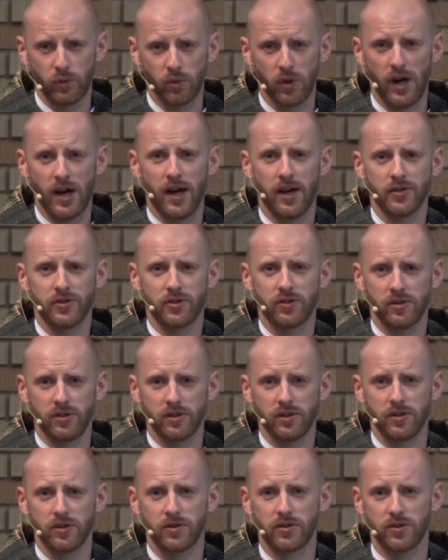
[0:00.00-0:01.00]
to
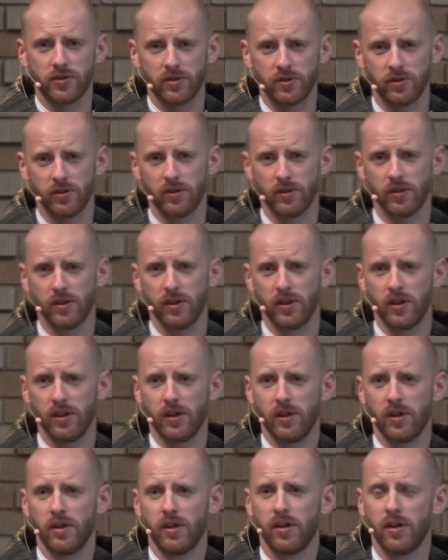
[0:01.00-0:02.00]
ask this
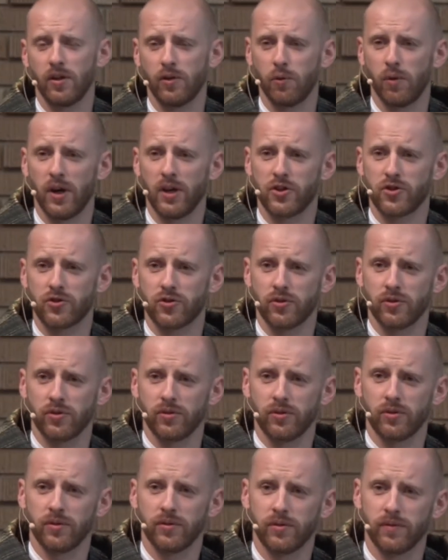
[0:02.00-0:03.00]

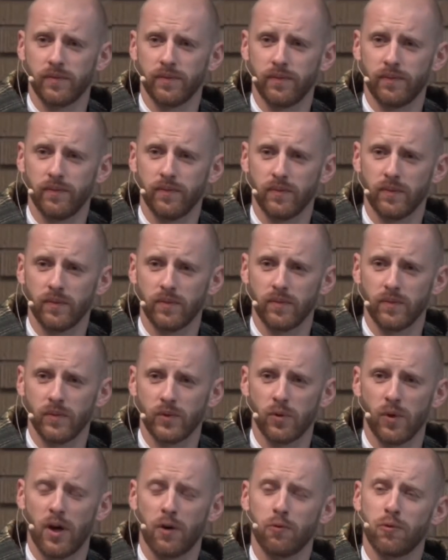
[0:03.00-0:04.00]
question:
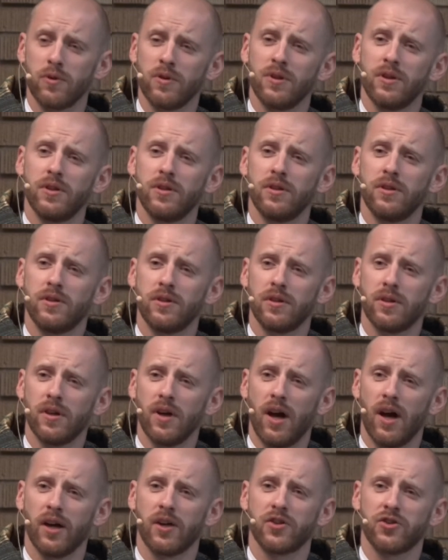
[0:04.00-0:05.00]
do I
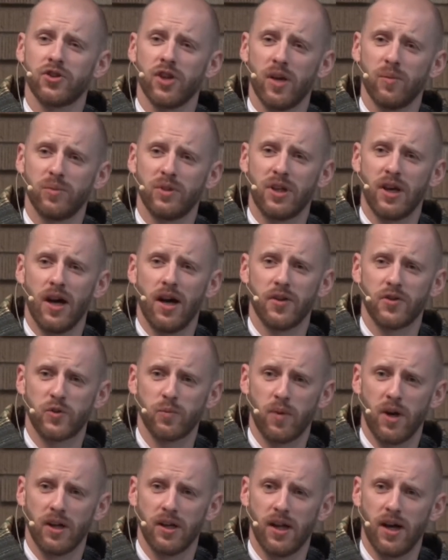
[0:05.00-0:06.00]
really accept God
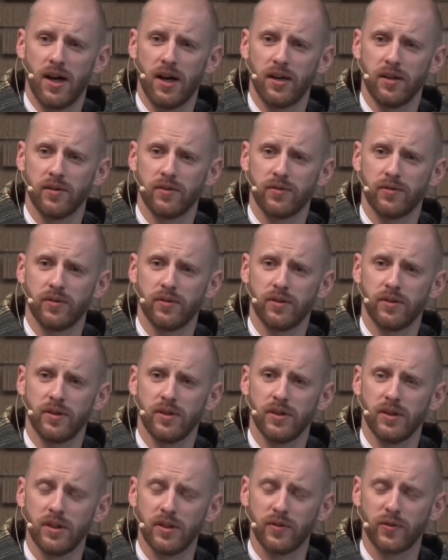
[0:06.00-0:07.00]
in my life?
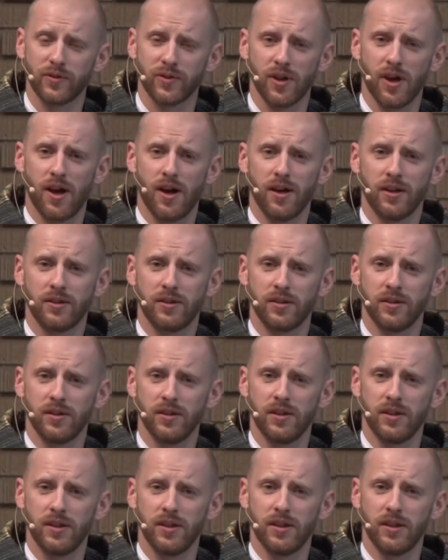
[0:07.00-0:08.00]
If not,
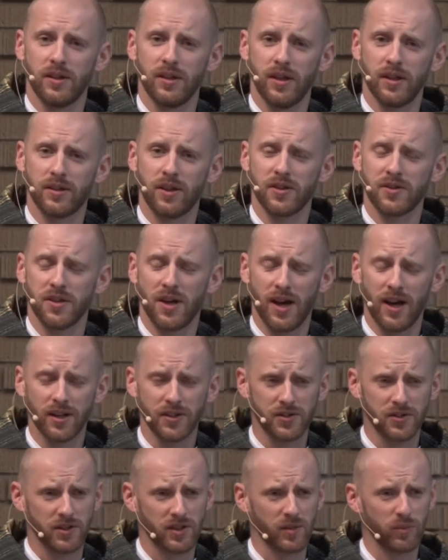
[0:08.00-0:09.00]
let us
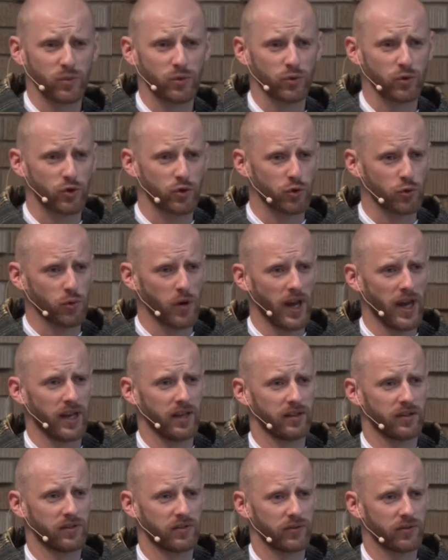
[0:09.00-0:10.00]
ask Him to
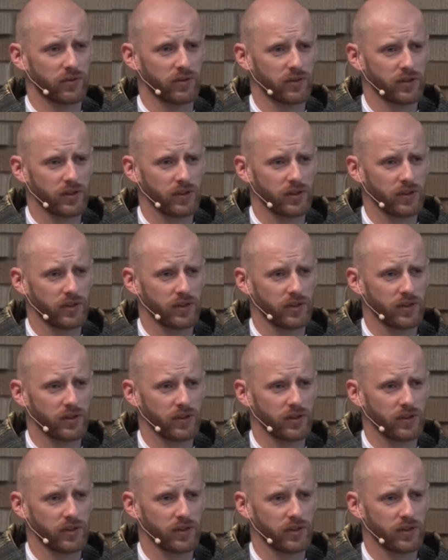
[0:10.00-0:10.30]
strength